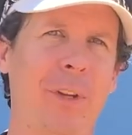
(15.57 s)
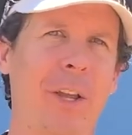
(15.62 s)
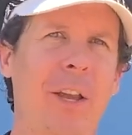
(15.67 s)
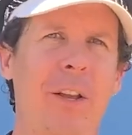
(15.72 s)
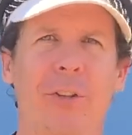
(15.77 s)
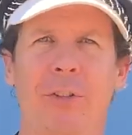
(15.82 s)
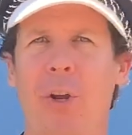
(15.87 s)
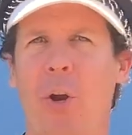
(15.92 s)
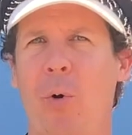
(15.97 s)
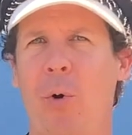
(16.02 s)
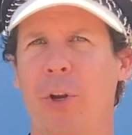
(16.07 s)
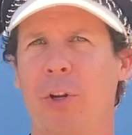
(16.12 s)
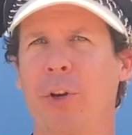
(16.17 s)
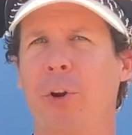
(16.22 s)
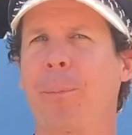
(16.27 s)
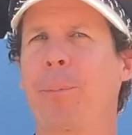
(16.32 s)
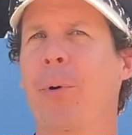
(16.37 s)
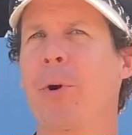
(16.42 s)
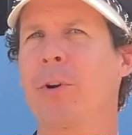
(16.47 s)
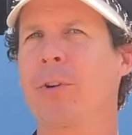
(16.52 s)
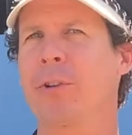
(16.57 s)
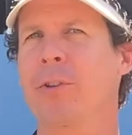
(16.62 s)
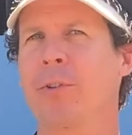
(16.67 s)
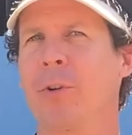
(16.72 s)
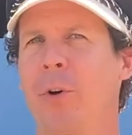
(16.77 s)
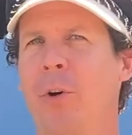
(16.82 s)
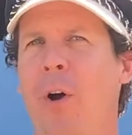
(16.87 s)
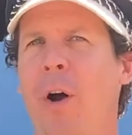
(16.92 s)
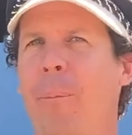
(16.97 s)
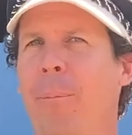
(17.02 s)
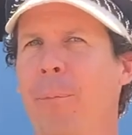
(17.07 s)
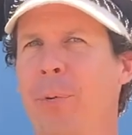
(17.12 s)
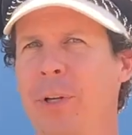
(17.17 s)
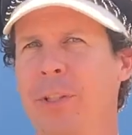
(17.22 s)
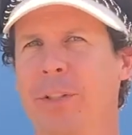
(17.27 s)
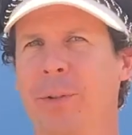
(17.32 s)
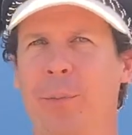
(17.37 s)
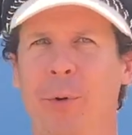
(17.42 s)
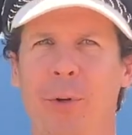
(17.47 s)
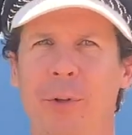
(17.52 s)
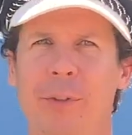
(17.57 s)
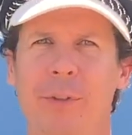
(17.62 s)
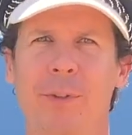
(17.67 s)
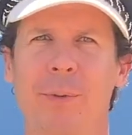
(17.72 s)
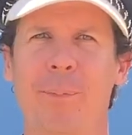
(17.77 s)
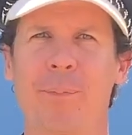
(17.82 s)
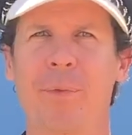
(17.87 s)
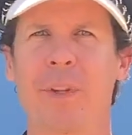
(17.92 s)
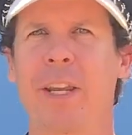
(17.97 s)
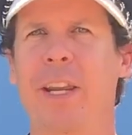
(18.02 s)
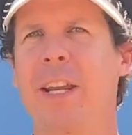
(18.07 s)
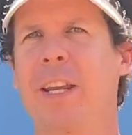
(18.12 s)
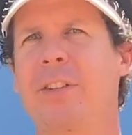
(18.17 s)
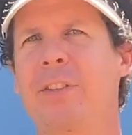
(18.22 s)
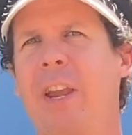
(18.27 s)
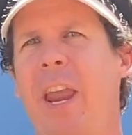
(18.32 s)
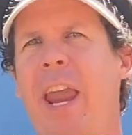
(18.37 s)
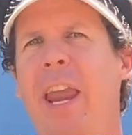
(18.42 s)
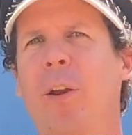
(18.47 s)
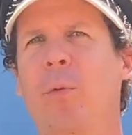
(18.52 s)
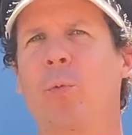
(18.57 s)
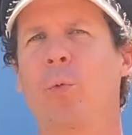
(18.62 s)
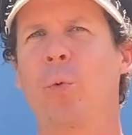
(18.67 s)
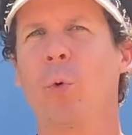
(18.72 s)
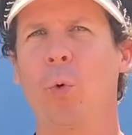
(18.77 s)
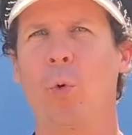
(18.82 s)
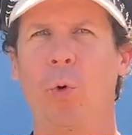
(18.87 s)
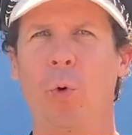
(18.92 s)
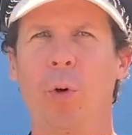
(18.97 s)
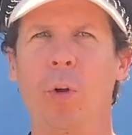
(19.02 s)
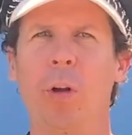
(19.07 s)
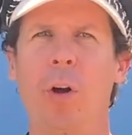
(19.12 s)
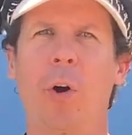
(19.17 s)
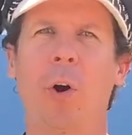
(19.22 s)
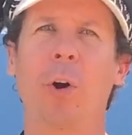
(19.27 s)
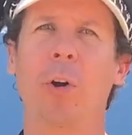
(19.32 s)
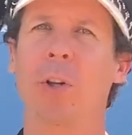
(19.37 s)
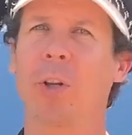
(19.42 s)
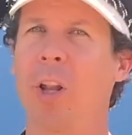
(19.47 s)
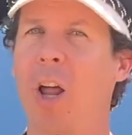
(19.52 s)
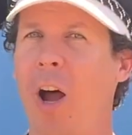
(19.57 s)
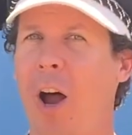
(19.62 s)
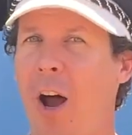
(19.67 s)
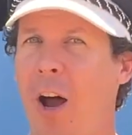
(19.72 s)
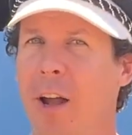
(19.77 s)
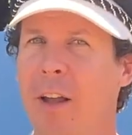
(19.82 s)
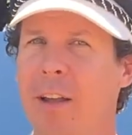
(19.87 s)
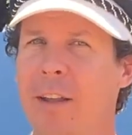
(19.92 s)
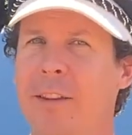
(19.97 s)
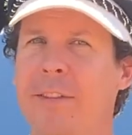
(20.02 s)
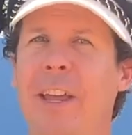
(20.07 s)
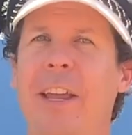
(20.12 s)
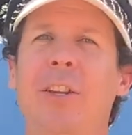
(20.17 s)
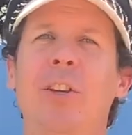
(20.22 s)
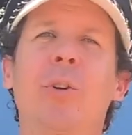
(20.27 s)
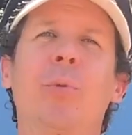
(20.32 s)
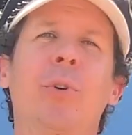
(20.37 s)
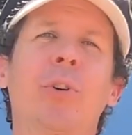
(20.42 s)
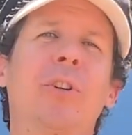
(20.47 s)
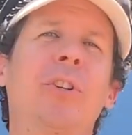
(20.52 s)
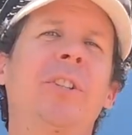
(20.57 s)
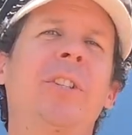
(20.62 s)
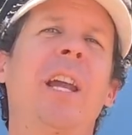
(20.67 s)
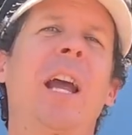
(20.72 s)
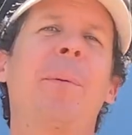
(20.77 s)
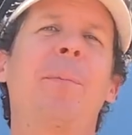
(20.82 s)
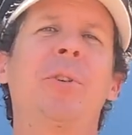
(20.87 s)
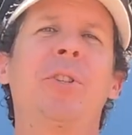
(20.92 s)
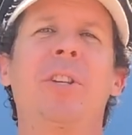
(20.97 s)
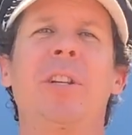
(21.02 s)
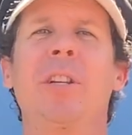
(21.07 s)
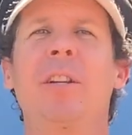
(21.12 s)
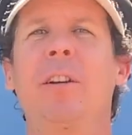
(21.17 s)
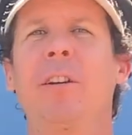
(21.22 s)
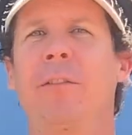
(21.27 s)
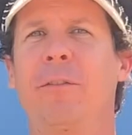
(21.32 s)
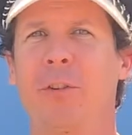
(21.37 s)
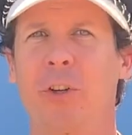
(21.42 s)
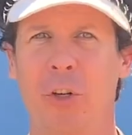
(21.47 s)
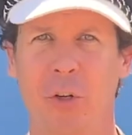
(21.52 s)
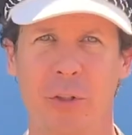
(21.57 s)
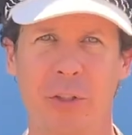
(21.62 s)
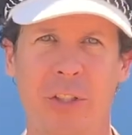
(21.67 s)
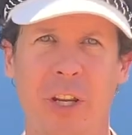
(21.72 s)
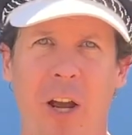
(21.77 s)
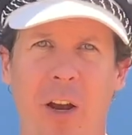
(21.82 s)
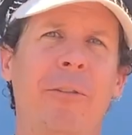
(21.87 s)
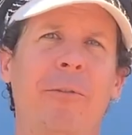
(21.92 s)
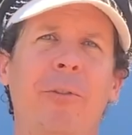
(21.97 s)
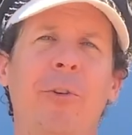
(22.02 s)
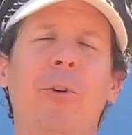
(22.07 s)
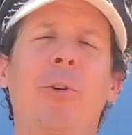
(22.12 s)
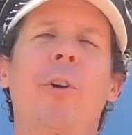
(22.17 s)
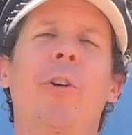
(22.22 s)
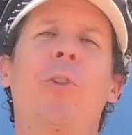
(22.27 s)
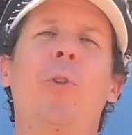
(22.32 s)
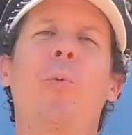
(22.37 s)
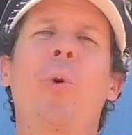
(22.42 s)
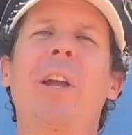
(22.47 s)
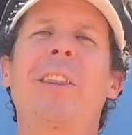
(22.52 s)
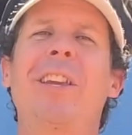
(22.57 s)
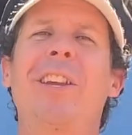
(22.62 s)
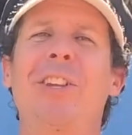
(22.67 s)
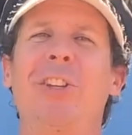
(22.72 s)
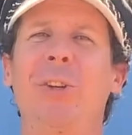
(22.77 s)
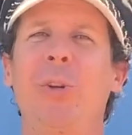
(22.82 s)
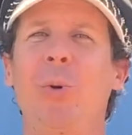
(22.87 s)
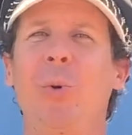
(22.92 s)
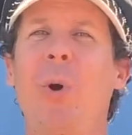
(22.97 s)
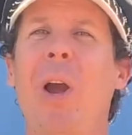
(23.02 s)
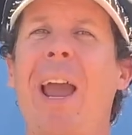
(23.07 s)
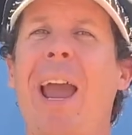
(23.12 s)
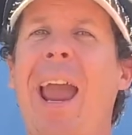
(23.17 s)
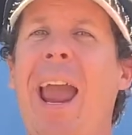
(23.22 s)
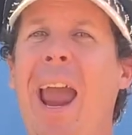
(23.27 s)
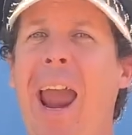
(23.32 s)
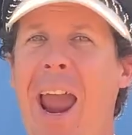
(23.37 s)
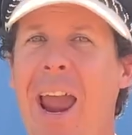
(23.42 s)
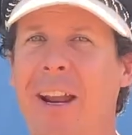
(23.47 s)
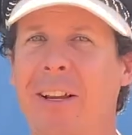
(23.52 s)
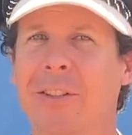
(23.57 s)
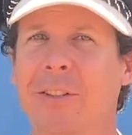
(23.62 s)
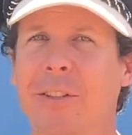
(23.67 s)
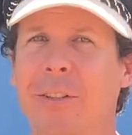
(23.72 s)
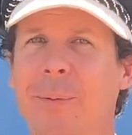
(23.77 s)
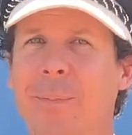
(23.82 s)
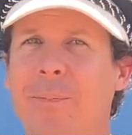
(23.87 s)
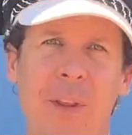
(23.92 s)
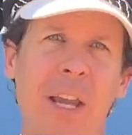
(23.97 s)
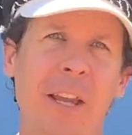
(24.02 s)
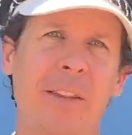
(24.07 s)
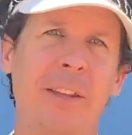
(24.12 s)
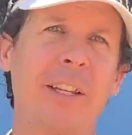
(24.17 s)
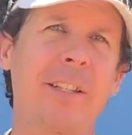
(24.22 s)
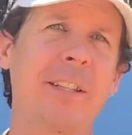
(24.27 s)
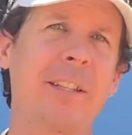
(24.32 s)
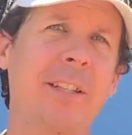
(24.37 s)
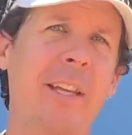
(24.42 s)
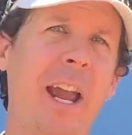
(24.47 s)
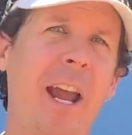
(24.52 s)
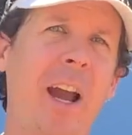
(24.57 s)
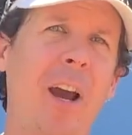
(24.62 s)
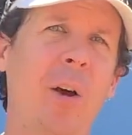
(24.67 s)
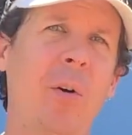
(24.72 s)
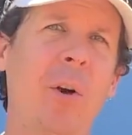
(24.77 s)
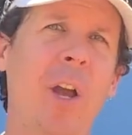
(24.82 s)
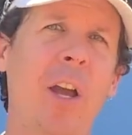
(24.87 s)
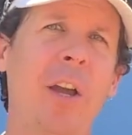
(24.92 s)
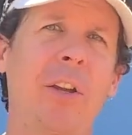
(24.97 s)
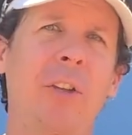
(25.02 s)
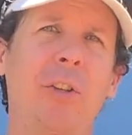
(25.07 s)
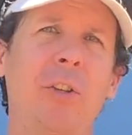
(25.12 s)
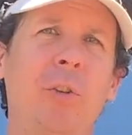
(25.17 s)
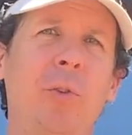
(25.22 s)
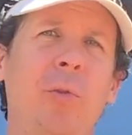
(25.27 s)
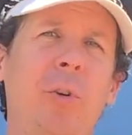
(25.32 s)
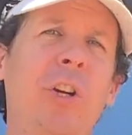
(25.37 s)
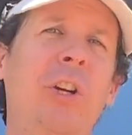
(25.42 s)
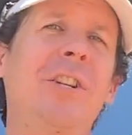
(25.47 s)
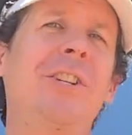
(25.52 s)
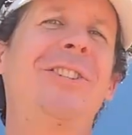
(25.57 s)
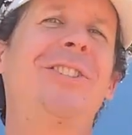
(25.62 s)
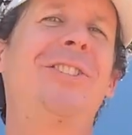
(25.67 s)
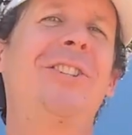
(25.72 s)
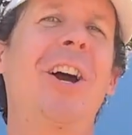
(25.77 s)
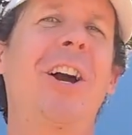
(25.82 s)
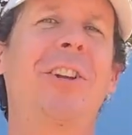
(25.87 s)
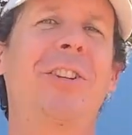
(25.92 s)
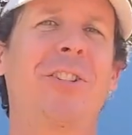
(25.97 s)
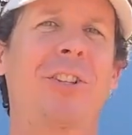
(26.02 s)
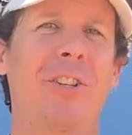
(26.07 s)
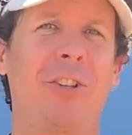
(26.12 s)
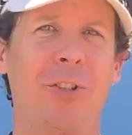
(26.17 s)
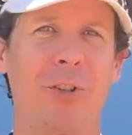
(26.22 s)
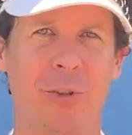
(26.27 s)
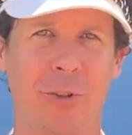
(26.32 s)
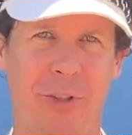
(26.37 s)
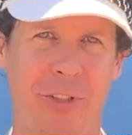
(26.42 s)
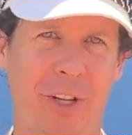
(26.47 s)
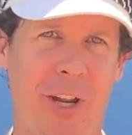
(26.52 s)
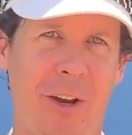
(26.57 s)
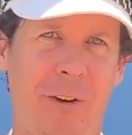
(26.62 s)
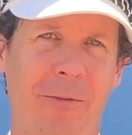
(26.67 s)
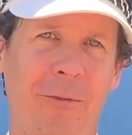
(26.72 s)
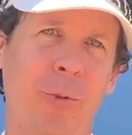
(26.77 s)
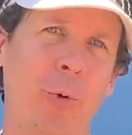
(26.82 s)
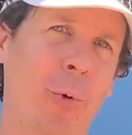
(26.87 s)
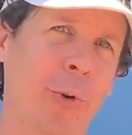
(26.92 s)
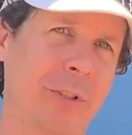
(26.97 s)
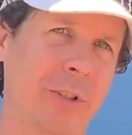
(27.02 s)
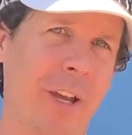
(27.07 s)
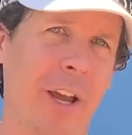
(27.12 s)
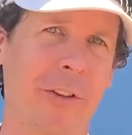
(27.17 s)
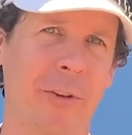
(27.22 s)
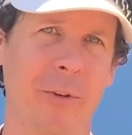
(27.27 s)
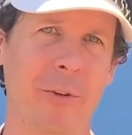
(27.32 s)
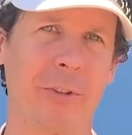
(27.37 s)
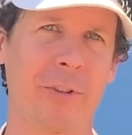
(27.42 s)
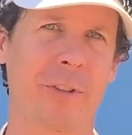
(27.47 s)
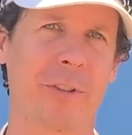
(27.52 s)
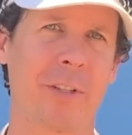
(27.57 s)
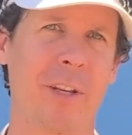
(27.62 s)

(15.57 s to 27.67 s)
So your personal principles is a rule or law that you are establishing for yourself, for the way that you act. This is how you conduct yourself towards others,